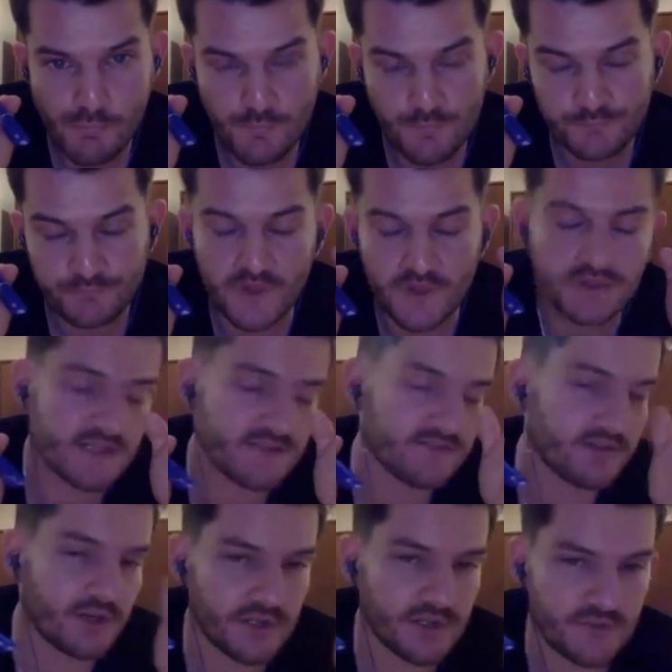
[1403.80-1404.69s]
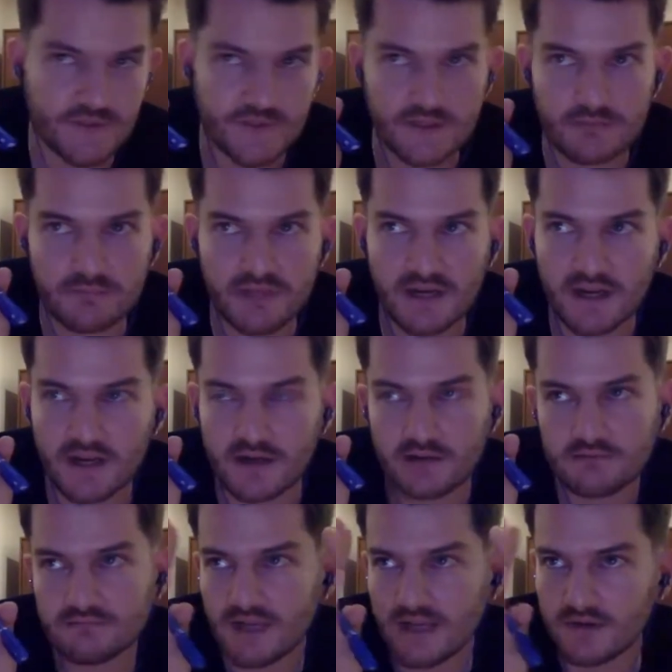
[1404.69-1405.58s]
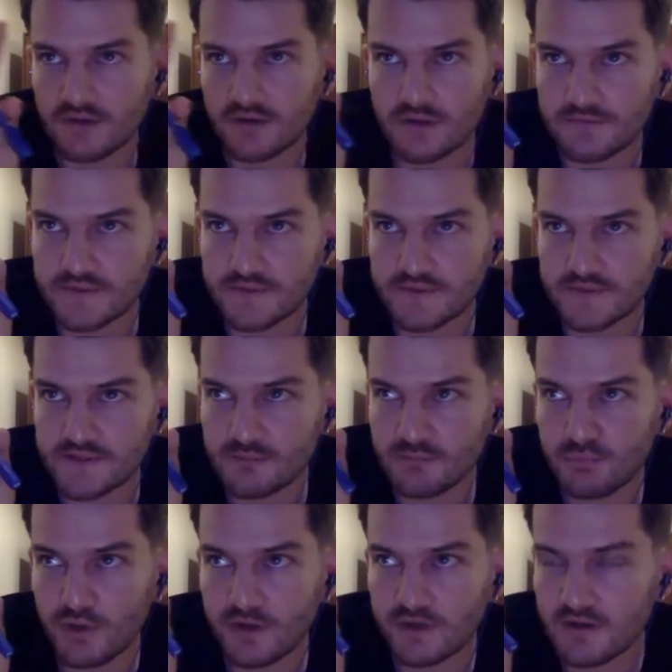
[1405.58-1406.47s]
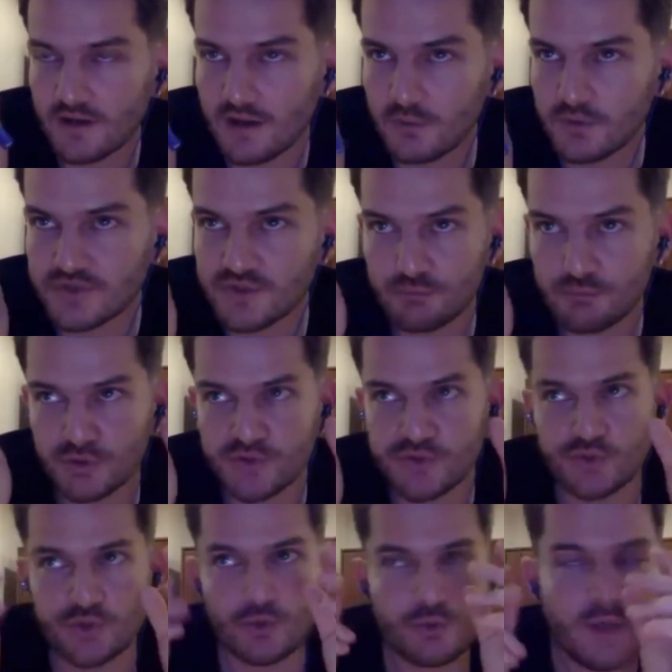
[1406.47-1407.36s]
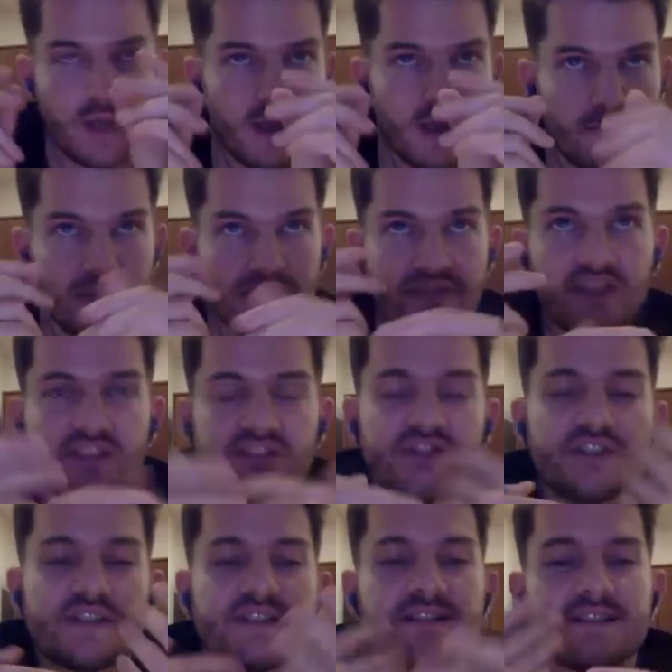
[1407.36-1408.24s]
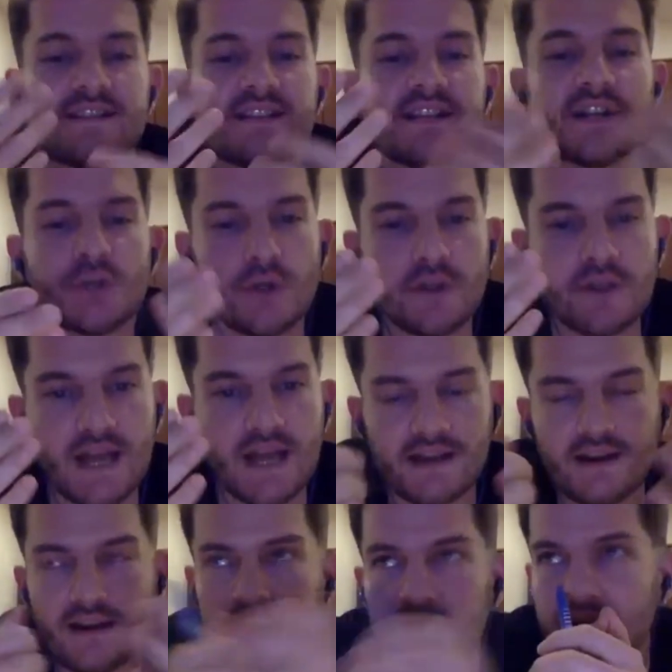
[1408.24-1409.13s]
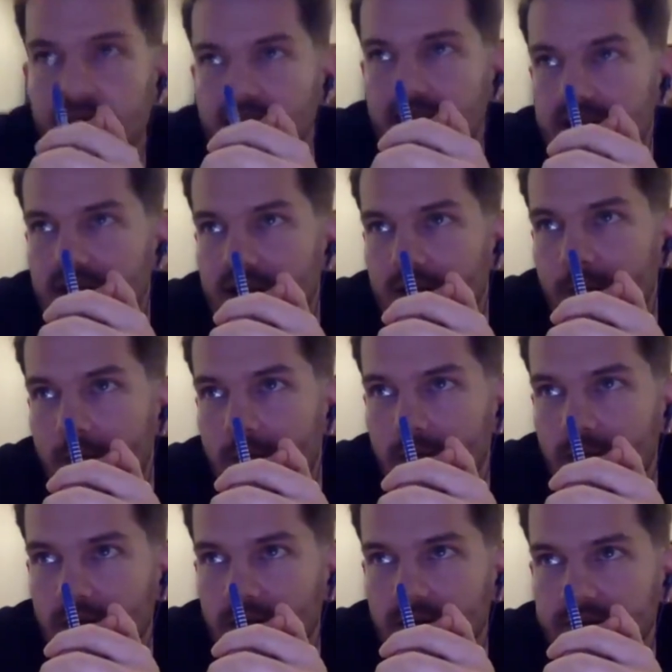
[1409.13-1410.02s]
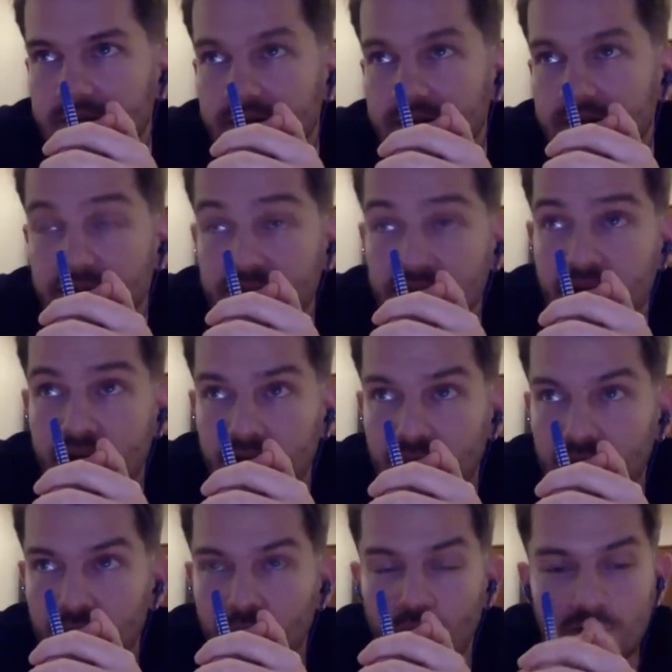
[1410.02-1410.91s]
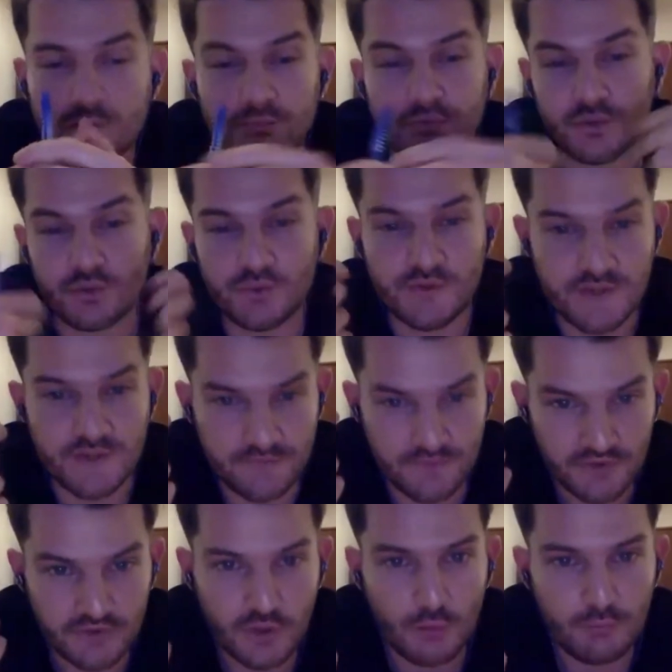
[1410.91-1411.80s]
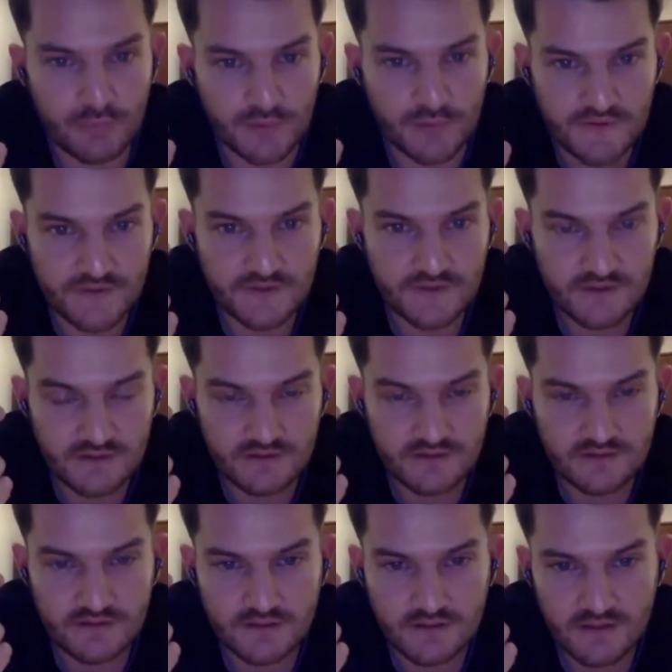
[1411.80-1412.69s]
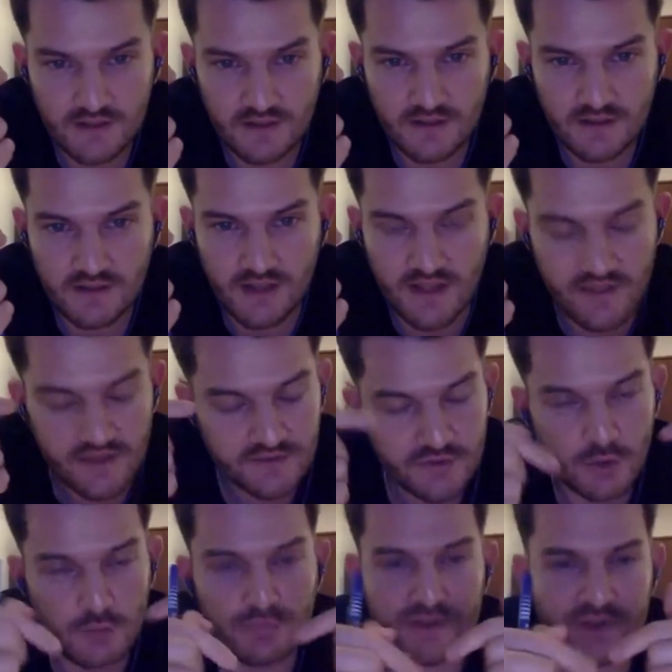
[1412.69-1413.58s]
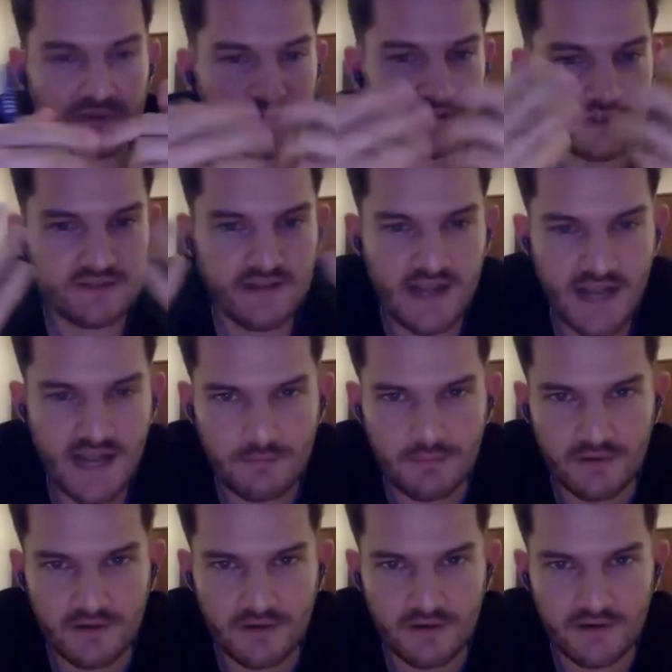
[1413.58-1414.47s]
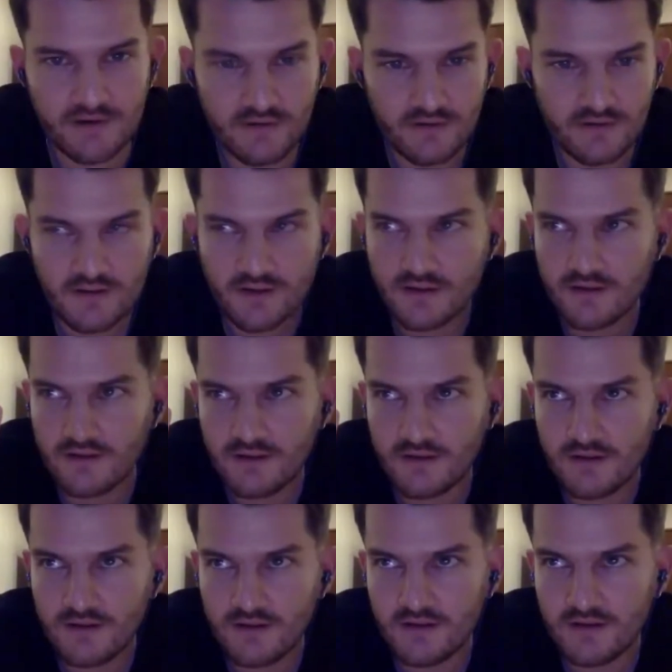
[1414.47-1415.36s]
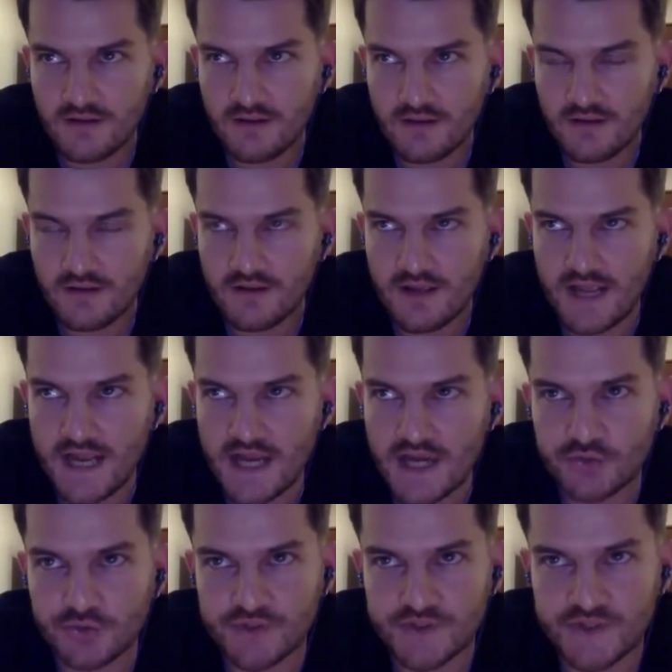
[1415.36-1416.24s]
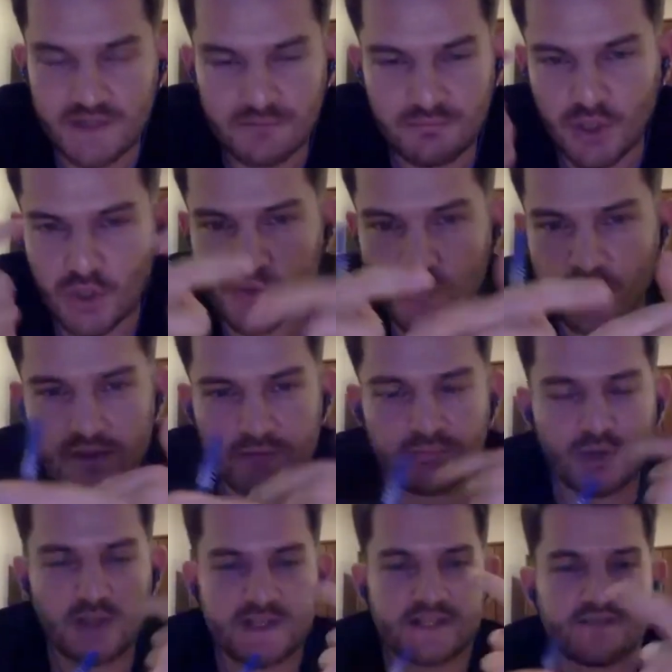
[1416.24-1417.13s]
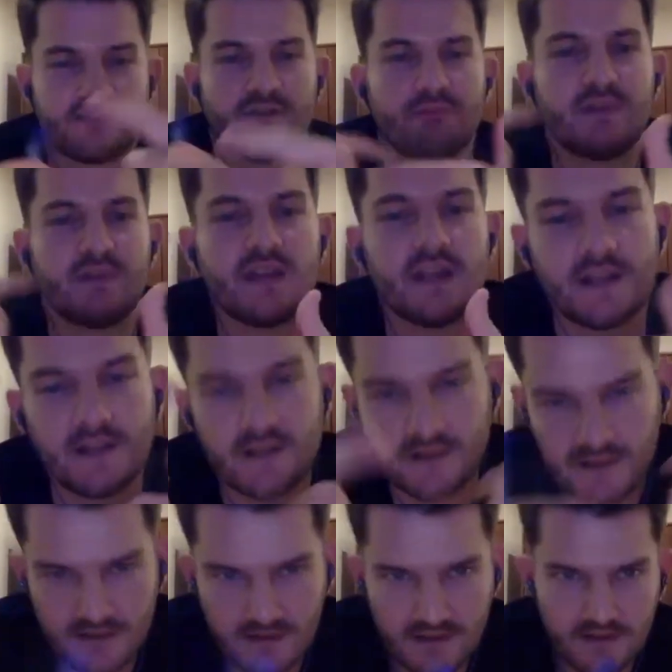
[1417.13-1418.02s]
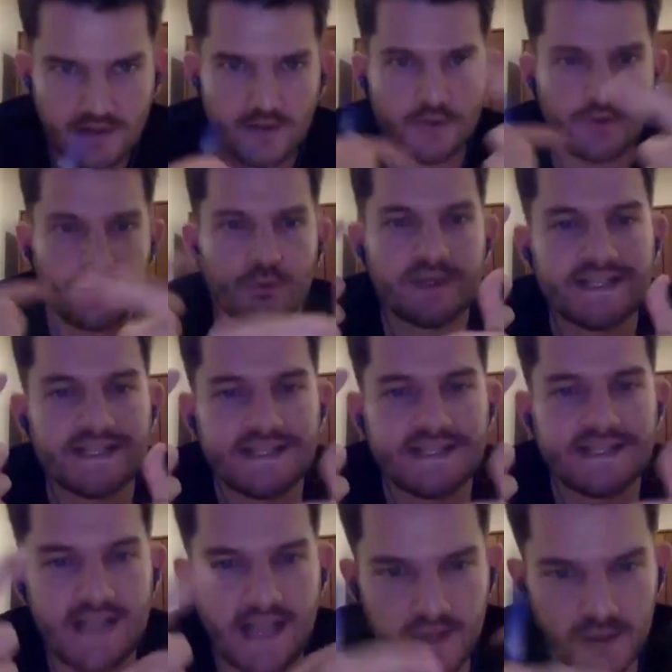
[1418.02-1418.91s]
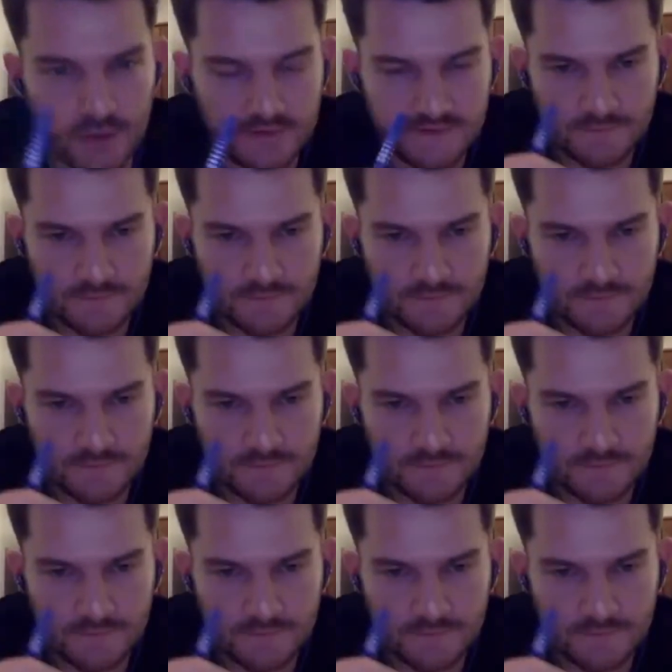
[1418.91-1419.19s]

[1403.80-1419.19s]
which is very interesting, but I don't know if it's a point I wish to pursue. But this just a signal that different egregores produce different tulpas. And the tulpas of our time are interesting, but also in the process of being recycled.